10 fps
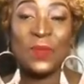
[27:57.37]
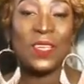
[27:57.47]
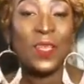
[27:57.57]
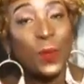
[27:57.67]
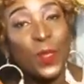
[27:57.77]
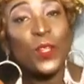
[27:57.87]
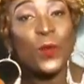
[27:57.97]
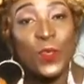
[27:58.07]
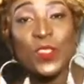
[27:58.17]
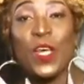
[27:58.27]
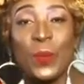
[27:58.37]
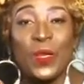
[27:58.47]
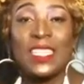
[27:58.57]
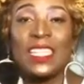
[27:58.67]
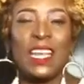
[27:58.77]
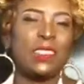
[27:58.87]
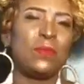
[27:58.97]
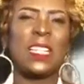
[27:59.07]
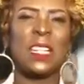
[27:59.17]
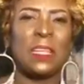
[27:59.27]
week we know we're celebrating us,
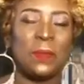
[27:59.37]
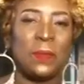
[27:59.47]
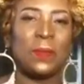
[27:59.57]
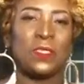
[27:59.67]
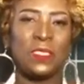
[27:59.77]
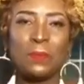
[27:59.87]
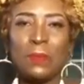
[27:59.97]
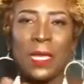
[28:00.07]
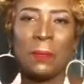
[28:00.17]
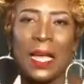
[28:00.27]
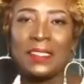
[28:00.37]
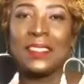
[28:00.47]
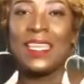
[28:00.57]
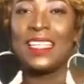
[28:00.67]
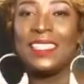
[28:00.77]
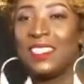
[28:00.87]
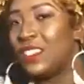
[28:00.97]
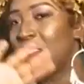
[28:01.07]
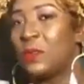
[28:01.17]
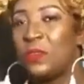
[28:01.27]
but a lot of people just bypass the kids and
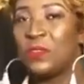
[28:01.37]
just go